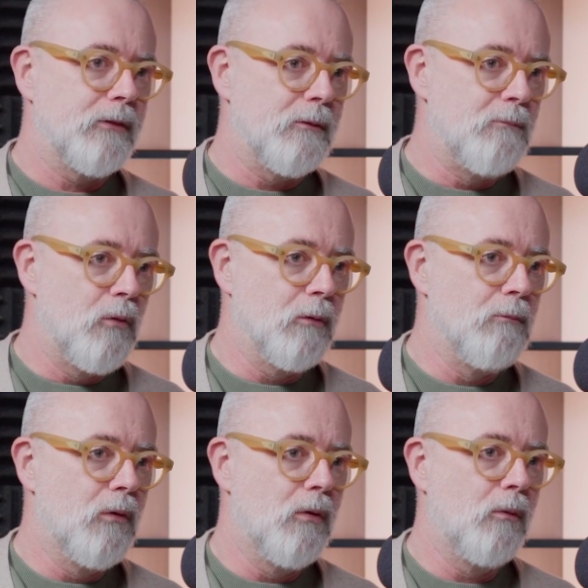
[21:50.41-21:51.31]
that more and
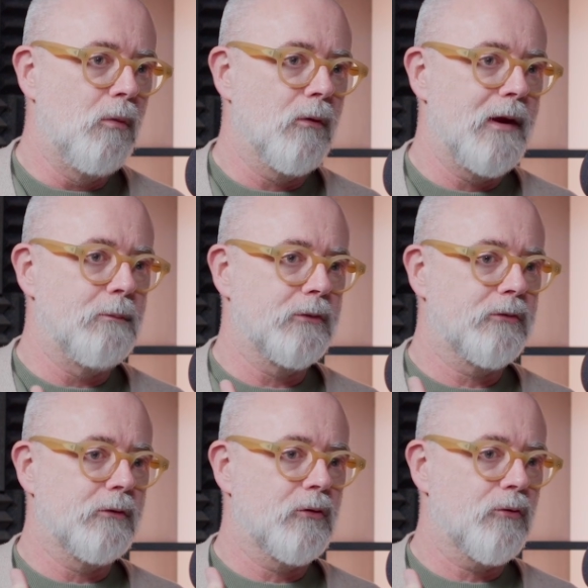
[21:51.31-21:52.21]
more we're able
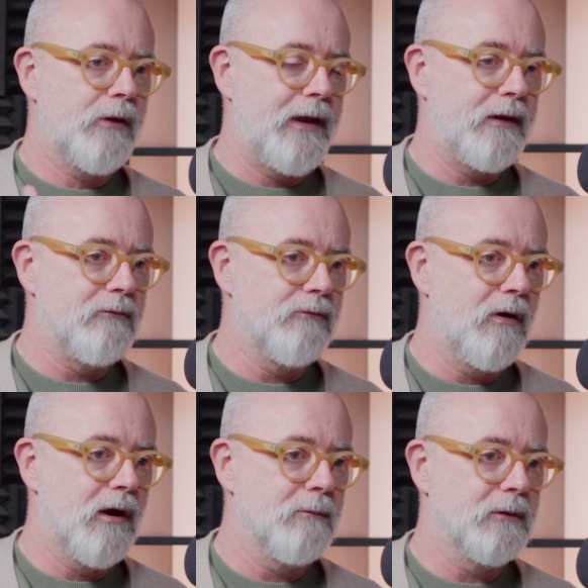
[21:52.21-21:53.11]
to create
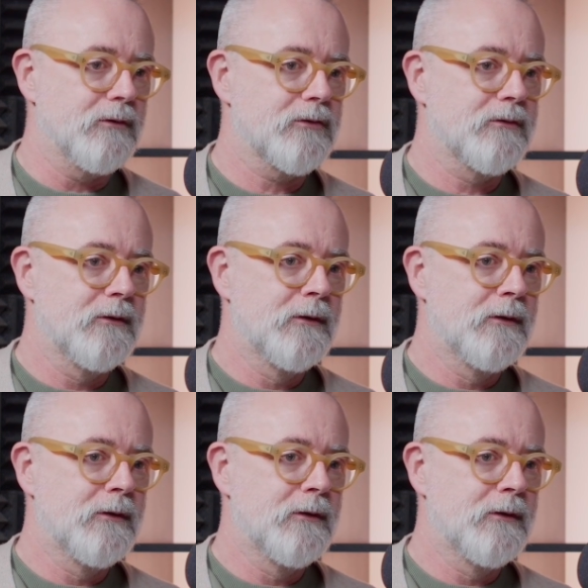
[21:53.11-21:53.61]
environments